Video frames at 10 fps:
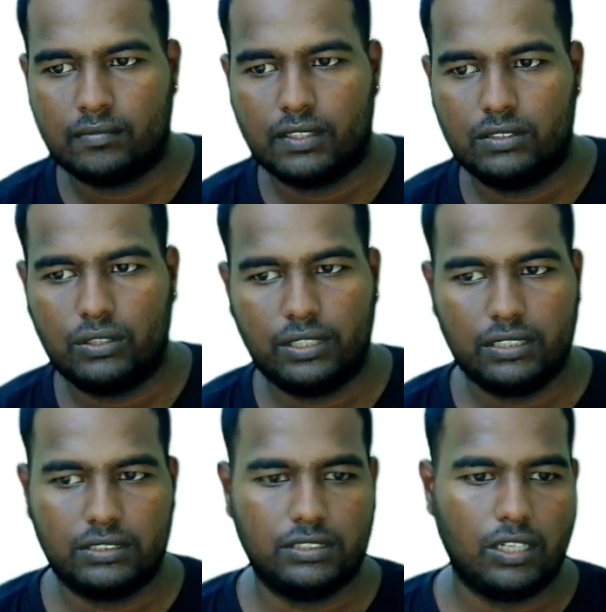So it
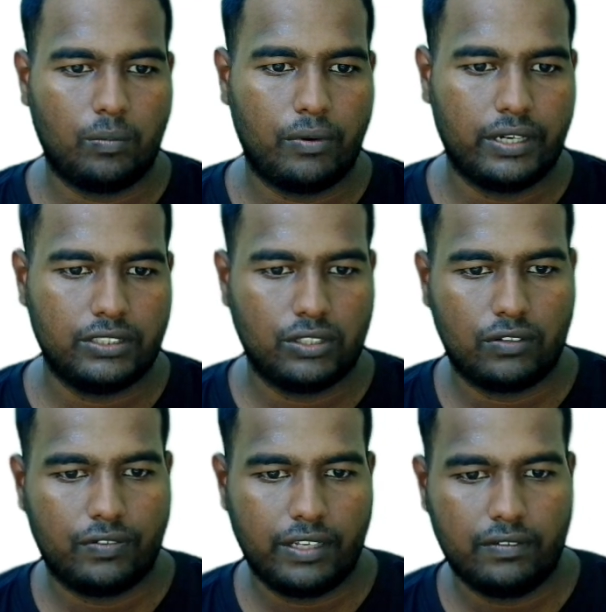is
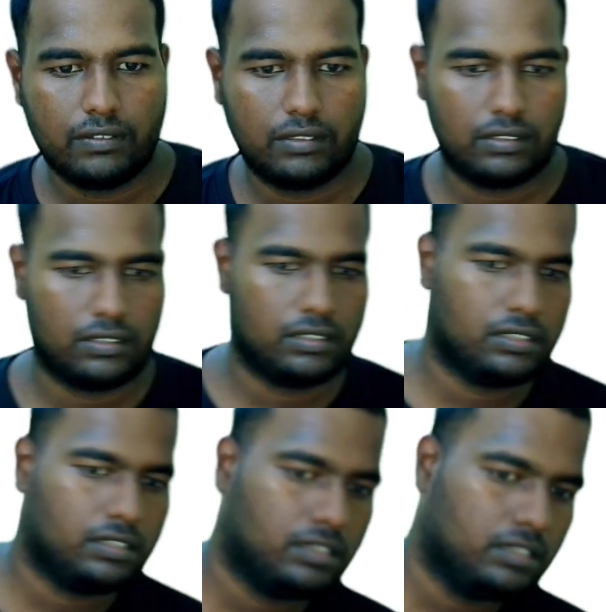0.05
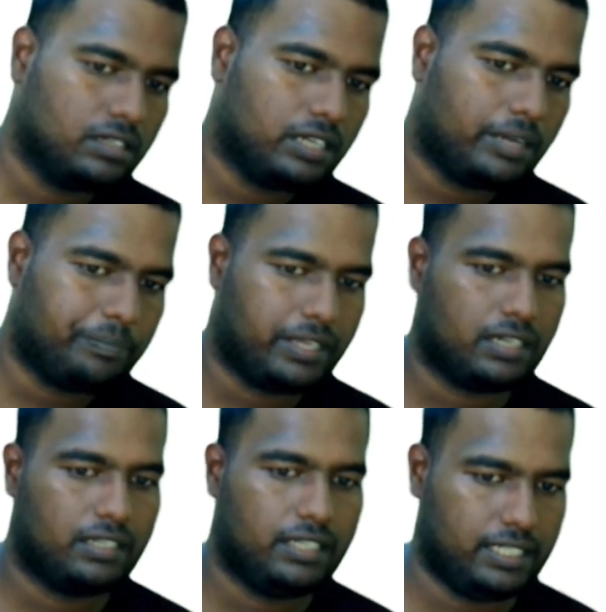ampere.
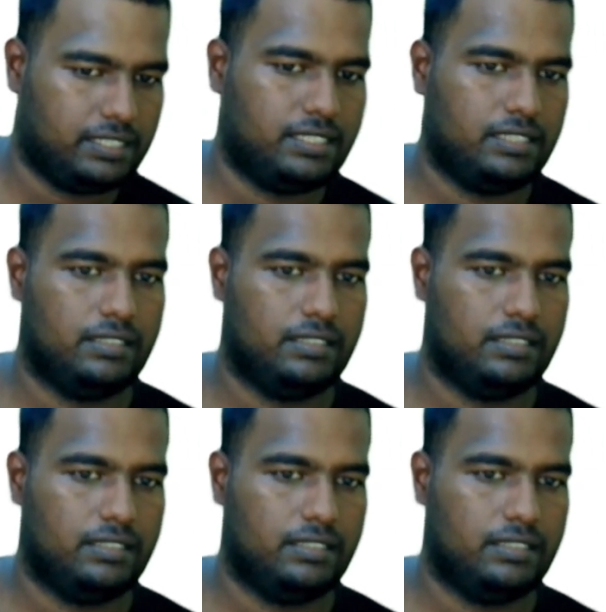Yes.